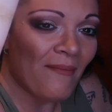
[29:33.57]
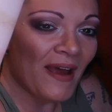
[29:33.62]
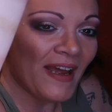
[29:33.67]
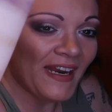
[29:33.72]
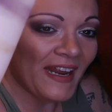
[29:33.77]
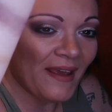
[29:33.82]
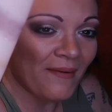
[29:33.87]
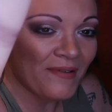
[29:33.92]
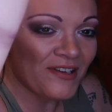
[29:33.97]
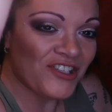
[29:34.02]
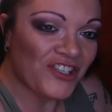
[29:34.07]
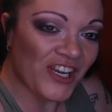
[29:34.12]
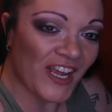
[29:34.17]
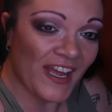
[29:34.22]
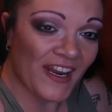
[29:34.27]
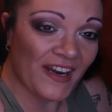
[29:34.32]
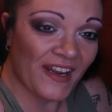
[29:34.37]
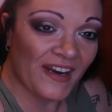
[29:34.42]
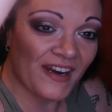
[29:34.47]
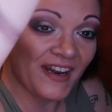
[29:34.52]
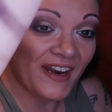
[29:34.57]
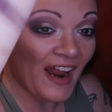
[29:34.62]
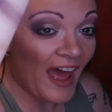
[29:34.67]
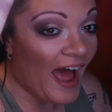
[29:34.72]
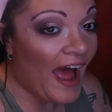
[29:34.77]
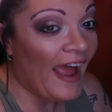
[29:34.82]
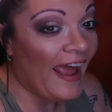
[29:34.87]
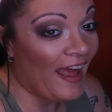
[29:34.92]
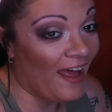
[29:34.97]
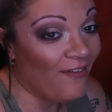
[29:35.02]
my name is Shannon, and
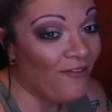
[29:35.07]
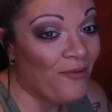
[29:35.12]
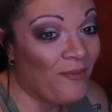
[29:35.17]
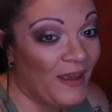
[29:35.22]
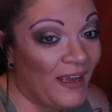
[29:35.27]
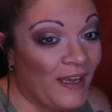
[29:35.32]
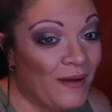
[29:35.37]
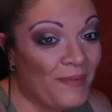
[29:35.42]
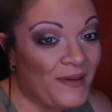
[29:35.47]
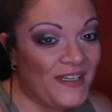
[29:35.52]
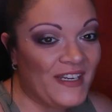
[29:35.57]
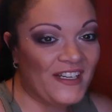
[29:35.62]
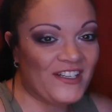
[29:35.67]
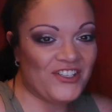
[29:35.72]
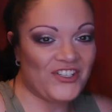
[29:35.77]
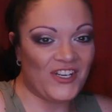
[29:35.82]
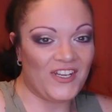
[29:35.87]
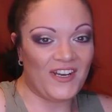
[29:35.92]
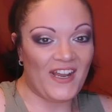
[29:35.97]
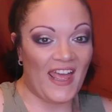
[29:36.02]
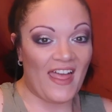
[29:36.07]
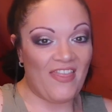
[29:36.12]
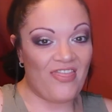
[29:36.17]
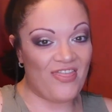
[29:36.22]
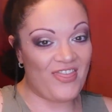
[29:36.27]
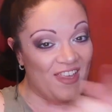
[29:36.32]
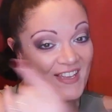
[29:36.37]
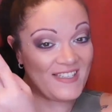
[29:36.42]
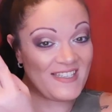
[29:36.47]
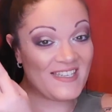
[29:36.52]
I have a makeup addiction,
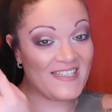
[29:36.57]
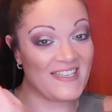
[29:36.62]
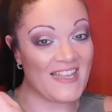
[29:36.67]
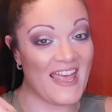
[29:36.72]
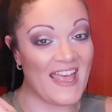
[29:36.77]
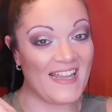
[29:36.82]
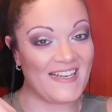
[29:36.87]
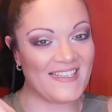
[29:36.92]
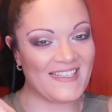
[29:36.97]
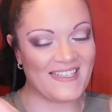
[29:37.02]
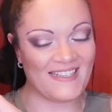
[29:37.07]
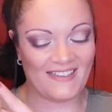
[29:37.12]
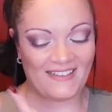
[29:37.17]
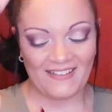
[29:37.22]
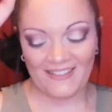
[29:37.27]
and this is it.